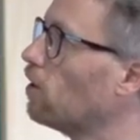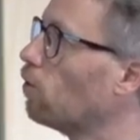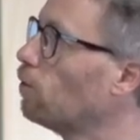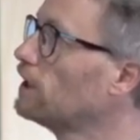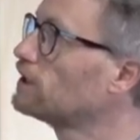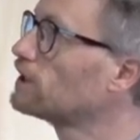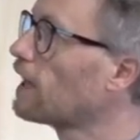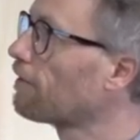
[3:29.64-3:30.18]

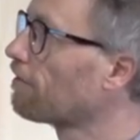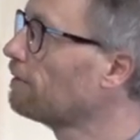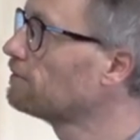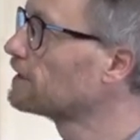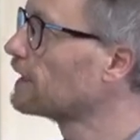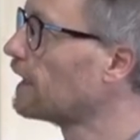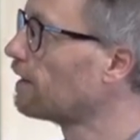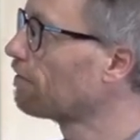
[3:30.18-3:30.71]
which are
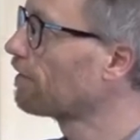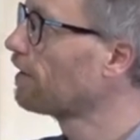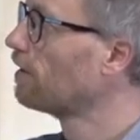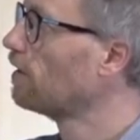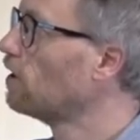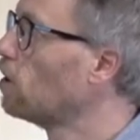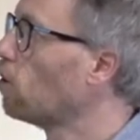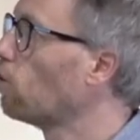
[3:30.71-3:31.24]
themselves
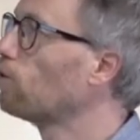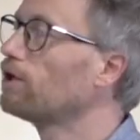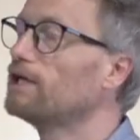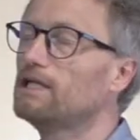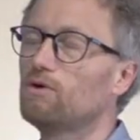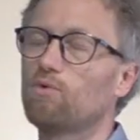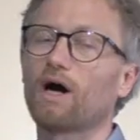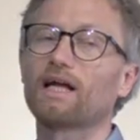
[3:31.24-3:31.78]

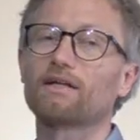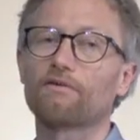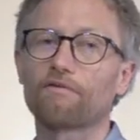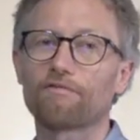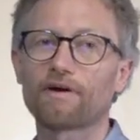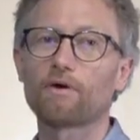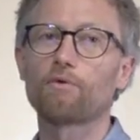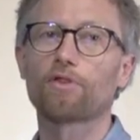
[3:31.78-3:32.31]
only
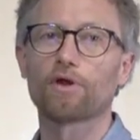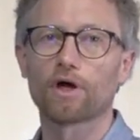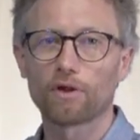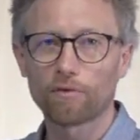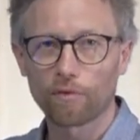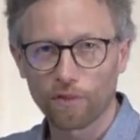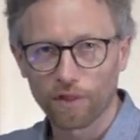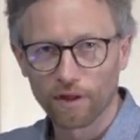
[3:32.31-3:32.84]

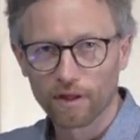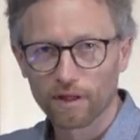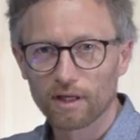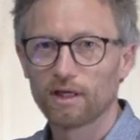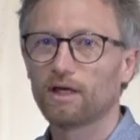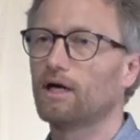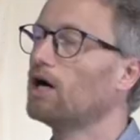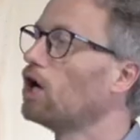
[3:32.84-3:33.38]
1/1000th
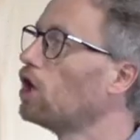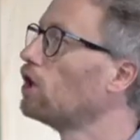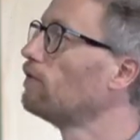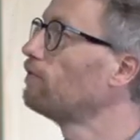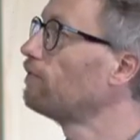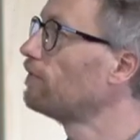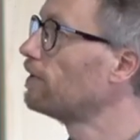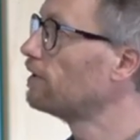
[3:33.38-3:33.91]

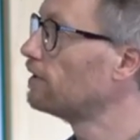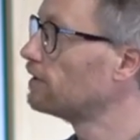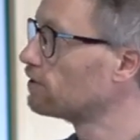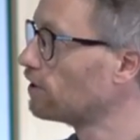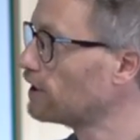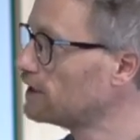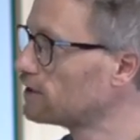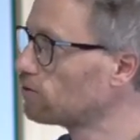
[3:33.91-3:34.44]
of
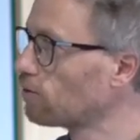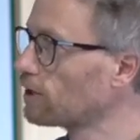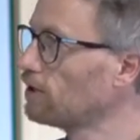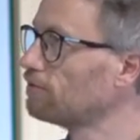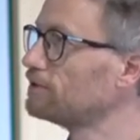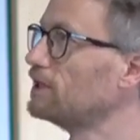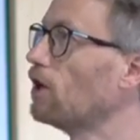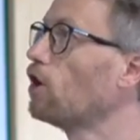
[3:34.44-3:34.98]
the history
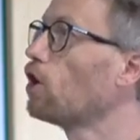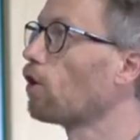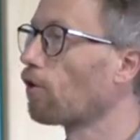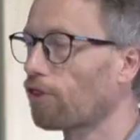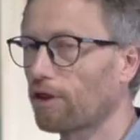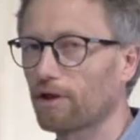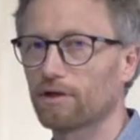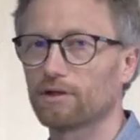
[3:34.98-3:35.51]
of the
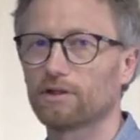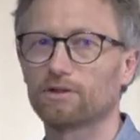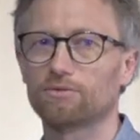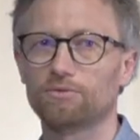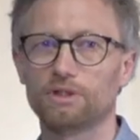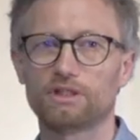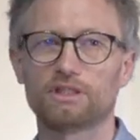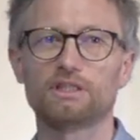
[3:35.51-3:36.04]
Earth,
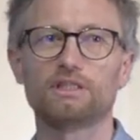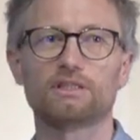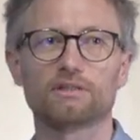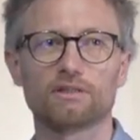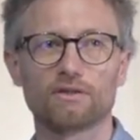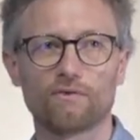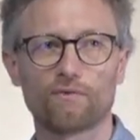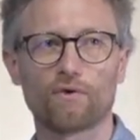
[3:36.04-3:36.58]
which
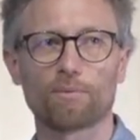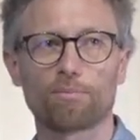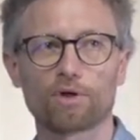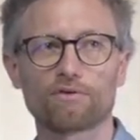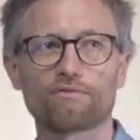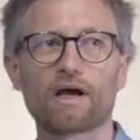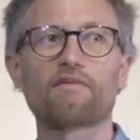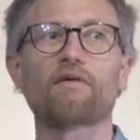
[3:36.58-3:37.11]
is
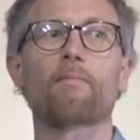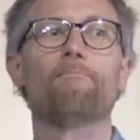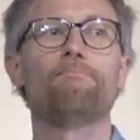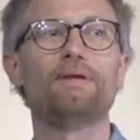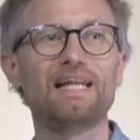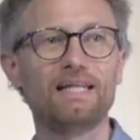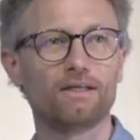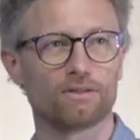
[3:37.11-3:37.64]
4.5
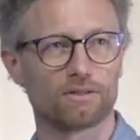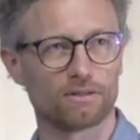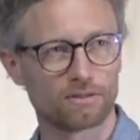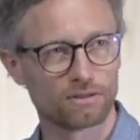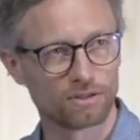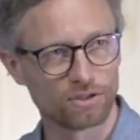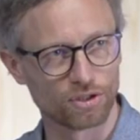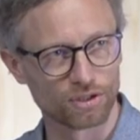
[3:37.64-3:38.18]
billion
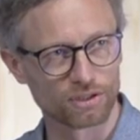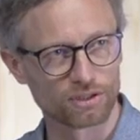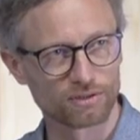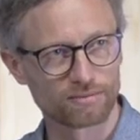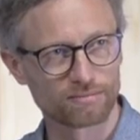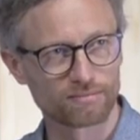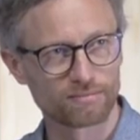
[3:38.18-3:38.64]
years.